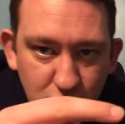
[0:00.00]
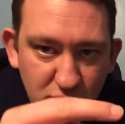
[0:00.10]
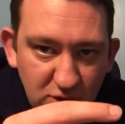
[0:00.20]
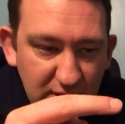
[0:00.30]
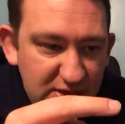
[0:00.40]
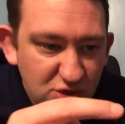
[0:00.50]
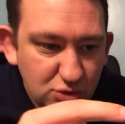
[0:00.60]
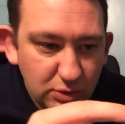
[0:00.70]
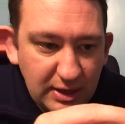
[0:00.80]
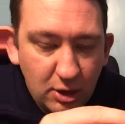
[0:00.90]
so I had to
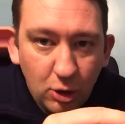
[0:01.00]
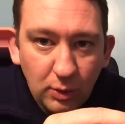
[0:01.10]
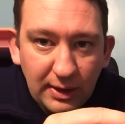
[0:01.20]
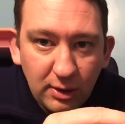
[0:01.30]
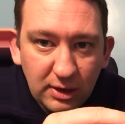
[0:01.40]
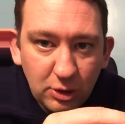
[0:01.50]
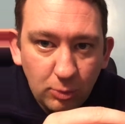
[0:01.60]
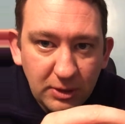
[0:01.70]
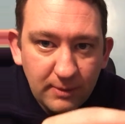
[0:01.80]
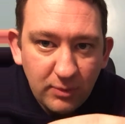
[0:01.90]
drill that hole out a little
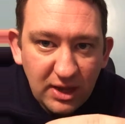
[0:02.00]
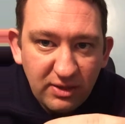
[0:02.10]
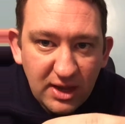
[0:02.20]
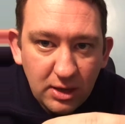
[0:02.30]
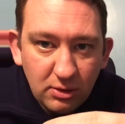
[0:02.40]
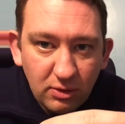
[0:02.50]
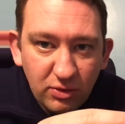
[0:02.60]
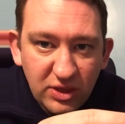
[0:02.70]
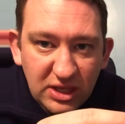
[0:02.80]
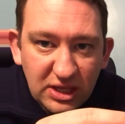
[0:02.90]
bit, and then
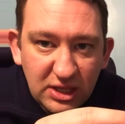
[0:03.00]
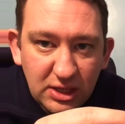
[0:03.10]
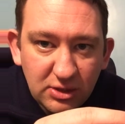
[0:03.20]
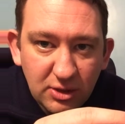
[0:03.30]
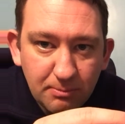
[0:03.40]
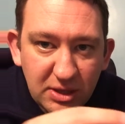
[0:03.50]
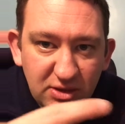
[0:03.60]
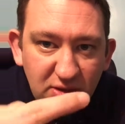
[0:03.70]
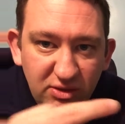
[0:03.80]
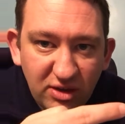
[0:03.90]
the bit
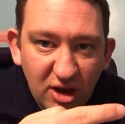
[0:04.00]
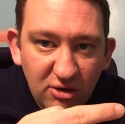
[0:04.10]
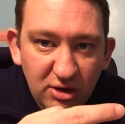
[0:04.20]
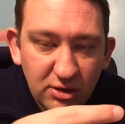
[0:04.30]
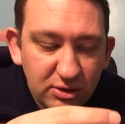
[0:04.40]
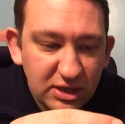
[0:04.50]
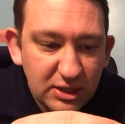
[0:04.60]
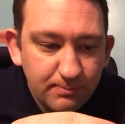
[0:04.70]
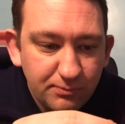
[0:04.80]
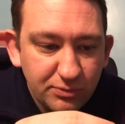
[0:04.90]
that the turret,
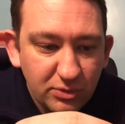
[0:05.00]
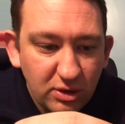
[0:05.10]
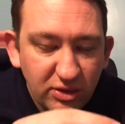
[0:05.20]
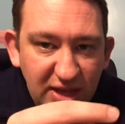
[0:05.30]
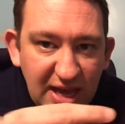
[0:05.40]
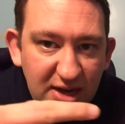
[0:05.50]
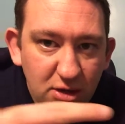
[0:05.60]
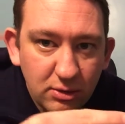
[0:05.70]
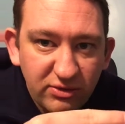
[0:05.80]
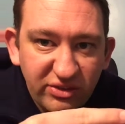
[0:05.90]
the
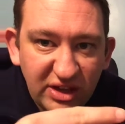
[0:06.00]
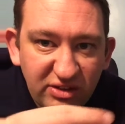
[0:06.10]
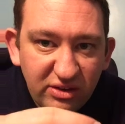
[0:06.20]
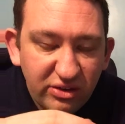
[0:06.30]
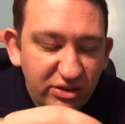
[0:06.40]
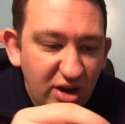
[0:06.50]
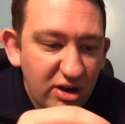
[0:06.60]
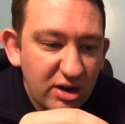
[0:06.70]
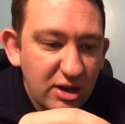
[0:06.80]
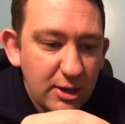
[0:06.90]
cannon sticks into the
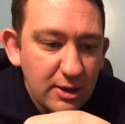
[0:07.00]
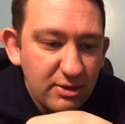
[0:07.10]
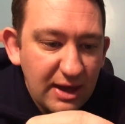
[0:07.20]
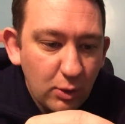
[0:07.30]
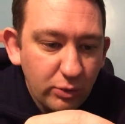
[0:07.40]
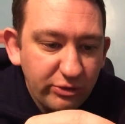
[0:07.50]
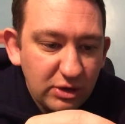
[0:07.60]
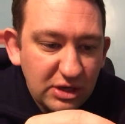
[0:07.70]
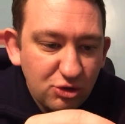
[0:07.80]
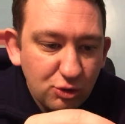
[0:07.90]
turret, that also
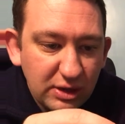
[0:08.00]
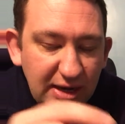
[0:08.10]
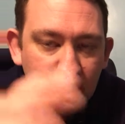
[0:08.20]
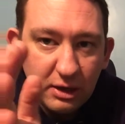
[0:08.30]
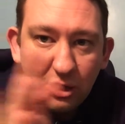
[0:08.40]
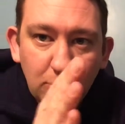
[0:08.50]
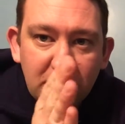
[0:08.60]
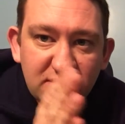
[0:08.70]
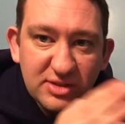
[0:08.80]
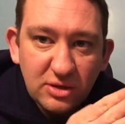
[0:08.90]
needed drilling out a little
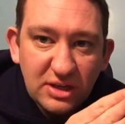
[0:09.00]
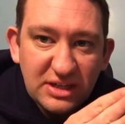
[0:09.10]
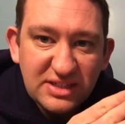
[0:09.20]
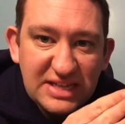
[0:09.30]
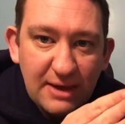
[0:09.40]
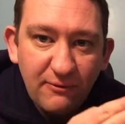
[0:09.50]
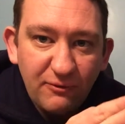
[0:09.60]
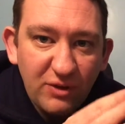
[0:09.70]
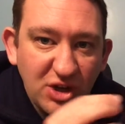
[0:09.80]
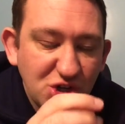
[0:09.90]
bit so that it sat
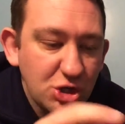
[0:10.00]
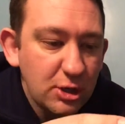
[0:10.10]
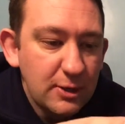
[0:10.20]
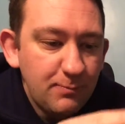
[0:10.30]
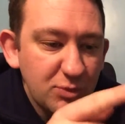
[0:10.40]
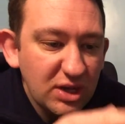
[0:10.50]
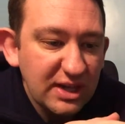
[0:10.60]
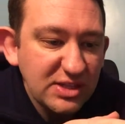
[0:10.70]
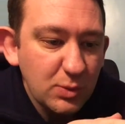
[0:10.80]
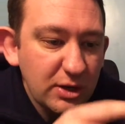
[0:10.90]
flush
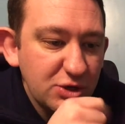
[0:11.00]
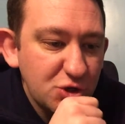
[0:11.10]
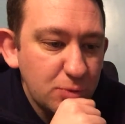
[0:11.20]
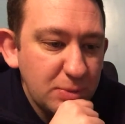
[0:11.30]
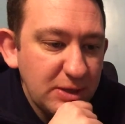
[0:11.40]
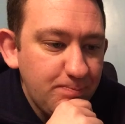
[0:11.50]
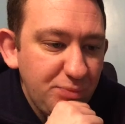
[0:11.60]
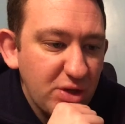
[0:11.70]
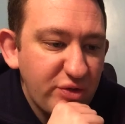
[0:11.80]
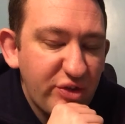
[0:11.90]
against where it should be.
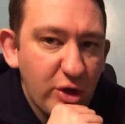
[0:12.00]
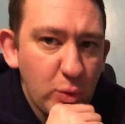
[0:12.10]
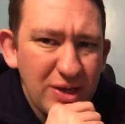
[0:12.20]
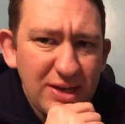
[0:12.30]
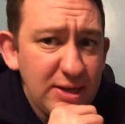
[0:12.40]
So